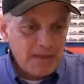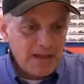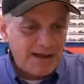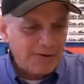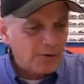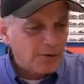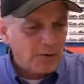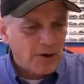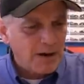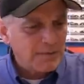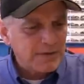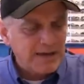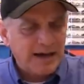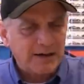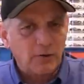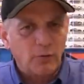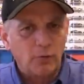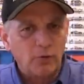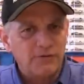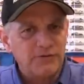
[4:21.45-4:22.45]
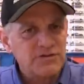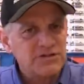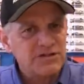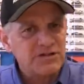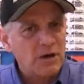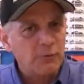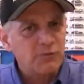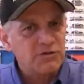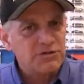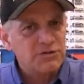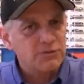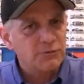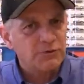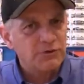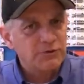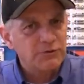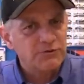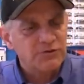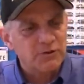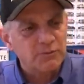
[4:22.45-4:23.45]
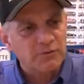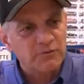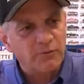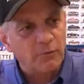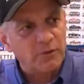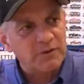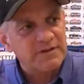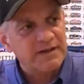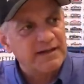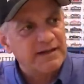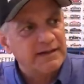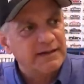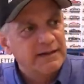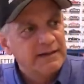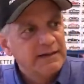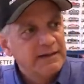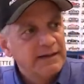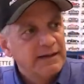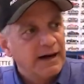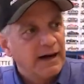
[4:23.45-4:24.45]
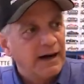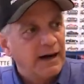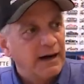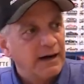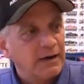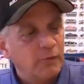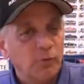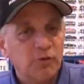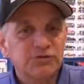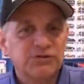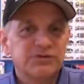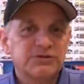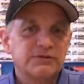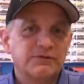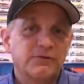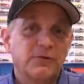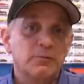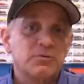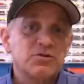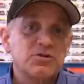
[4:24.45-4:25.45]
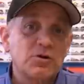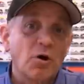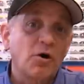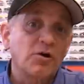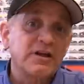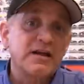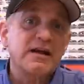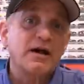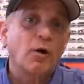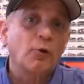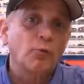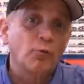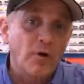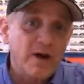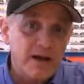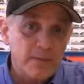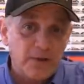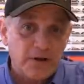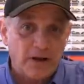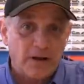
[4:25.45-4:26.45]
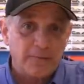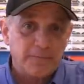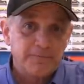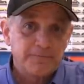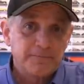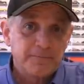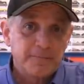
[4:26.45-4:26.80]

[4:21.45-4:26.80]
I don't know how he got a hold of us because I wasn't doing YouTube in 14, was from Saudi Arabia,